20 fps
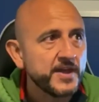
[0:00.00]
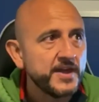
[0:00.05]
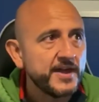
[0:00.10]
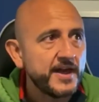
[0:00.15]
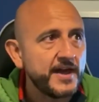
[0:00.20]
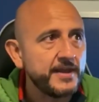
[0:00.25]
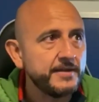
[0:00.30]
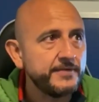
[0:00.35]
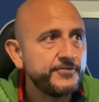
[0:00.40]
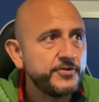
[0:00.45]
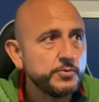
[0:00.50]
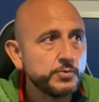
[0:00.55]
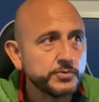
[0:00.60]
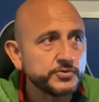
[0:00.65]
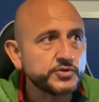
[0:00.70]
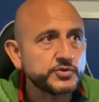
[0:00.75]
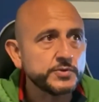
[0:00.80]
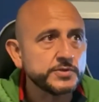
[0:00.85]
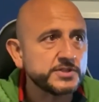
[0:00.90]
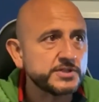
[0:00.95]
And if you want
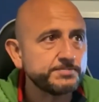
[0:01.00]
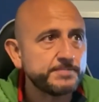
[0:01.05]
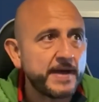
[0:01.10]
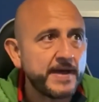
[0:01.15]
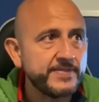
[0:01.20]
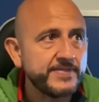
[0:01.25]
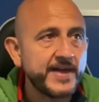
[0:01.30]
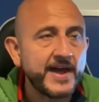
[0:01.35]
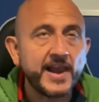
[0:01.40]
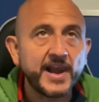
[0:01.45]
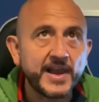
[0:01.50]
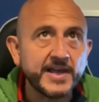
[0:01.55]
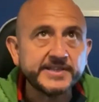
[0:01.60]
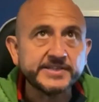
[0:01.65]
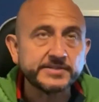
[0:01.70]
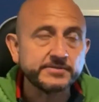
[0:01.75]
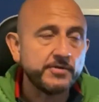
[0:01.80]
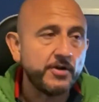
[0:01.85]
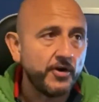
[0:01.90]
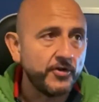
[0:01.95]
to expand that
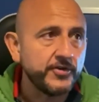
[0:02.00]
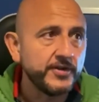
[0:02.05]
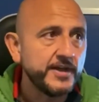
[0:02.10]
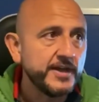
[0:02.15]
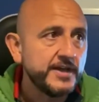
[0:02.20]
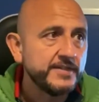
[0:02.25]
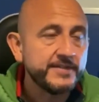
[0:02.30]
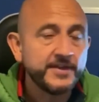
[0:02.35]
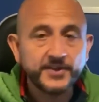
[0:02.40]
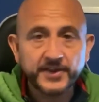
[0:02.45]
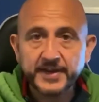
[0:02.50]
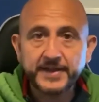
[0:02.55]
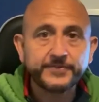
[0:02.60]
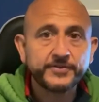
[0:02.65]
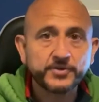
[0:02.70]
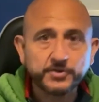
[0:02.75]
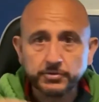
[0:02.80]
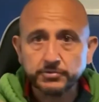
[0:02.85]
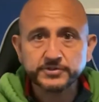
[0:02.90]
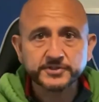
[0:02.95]
later on, then you're going to have to
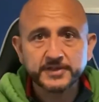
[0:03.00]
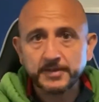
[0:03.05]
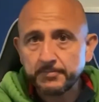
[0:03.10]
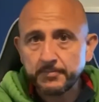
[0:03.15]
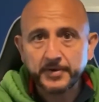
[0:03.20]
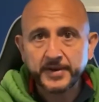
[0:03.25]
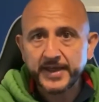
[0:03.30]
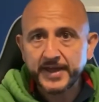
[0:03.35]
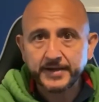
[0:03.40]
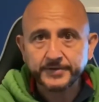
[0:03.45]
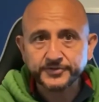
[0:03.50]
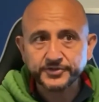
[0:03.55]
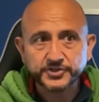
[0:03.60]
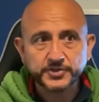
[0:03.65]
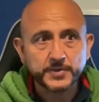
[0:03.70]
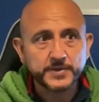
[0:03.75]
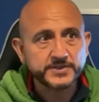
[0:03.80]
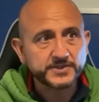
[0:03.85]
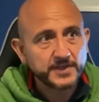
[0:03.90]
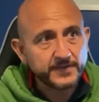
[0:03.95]
call somebody out to do
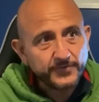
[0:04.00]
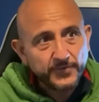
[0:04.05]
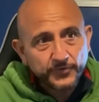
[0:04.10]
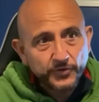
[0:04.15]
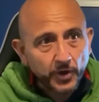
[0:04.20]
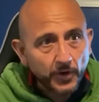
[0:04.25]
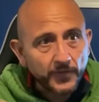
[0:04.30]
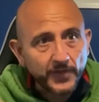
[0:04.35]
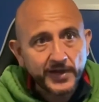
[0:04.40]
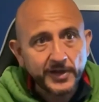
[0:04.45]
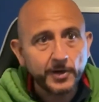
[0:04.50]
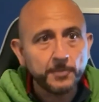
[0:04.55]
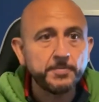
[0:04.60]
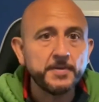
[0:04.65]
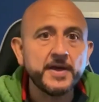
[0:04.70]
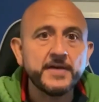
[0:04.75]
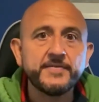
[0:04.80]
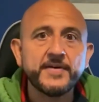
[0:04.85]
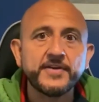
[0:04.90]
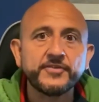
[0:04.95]
it. So if you've got a little bit
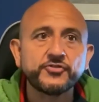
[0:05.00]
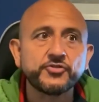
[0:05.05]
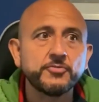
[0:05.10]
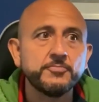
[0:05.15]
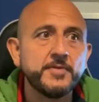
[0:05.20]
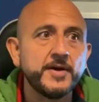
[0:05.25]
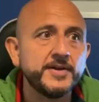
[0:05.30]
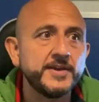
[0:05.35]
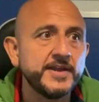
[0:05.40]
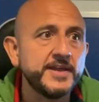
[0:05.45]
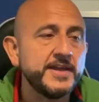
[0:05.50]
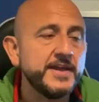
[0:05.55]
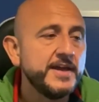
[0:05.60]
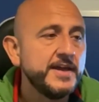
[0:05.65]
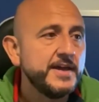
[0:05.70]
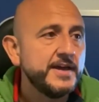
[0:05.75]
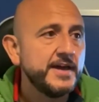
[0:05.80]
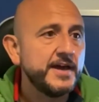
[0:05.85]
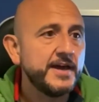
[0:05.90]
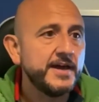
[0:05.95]
of extra money
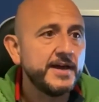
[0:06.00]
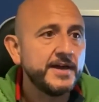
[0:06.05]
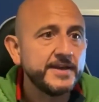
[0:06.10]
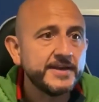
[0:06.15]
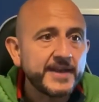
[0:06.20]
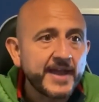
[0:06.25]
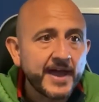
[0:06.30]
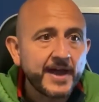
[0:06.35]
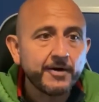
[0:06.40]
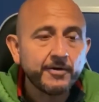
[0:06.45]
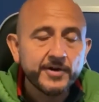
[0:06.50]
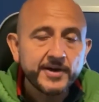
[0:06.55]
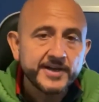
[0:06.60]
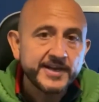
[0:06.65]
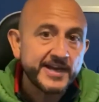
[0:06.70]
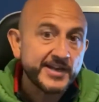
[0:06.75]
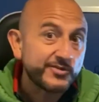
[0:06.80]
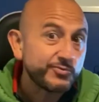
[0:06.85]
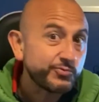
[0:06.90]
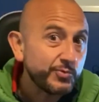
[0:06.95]
now,
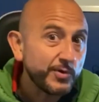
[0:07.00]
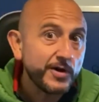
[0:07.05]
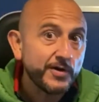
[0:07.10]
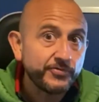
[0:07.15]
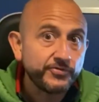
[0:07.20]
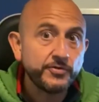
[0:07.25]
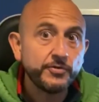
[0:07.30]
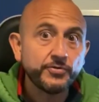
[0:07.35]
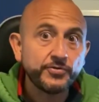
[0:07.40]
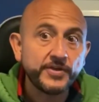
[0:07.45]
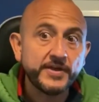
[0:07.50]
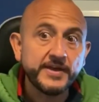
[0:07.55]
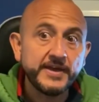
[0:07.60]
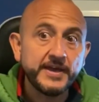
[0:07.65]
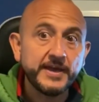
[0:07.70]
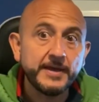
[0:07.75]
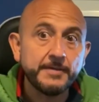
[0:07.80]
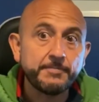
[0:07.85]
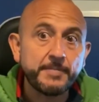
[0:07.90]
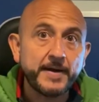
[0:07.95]
it's worth you
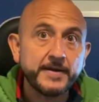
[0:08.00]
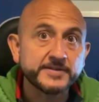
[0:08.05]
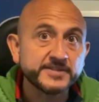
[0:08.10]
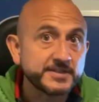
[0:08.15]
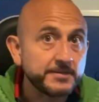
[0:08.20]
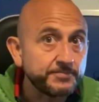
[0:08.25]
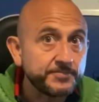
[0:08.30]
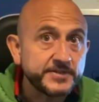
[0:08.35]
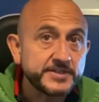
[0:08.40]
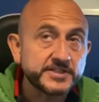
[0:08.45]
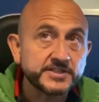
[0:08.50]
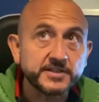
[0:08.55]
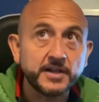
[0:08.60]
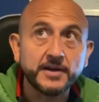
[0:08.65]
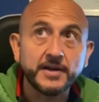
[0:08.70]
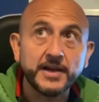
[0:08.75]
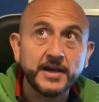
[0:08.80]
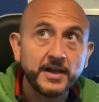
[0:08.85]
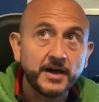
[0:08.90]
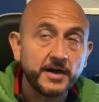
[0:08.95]
thinking about something
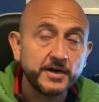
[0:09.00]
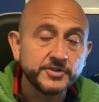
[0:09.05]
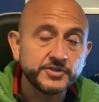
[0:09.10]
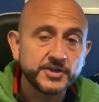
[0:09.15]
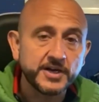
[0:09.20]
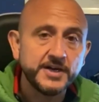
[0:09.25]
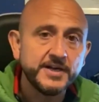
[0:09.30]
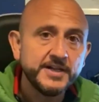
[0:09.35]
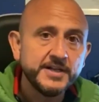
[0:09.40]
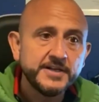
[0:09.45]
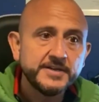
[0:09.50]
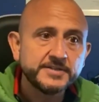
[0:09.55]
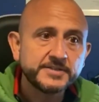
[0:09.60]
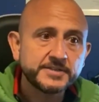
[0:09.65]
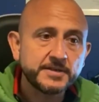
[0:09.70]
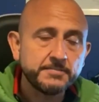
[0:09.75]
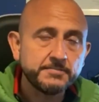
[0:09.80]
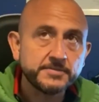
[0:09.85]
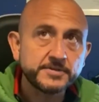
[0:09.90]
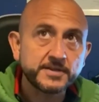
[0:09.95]
slightly larger,
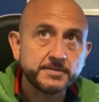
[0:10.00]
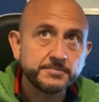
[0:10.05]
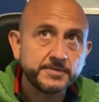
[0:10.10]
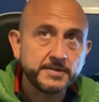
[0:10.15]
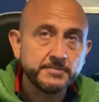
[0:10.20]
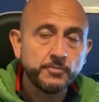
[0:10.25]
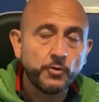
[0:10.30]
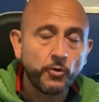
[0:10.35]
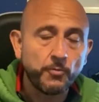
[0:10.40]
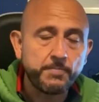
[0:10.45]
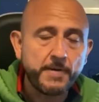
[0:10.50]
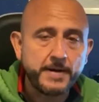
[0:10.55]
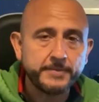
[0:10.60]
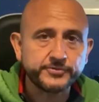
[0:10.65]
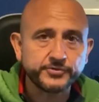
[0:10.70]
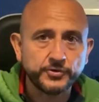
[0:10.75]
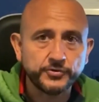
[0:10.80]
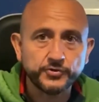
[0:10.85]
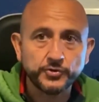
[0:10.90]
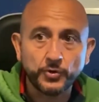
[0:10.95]
something more perhaps
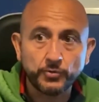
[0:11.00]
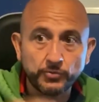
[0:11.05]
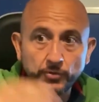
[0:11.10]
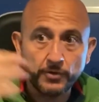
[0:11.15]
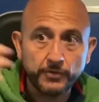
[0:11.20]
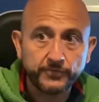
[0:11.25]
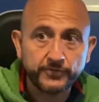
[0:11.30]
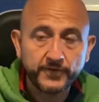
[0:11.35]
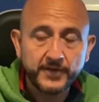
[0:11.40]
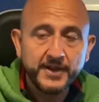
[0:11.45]
on your roof,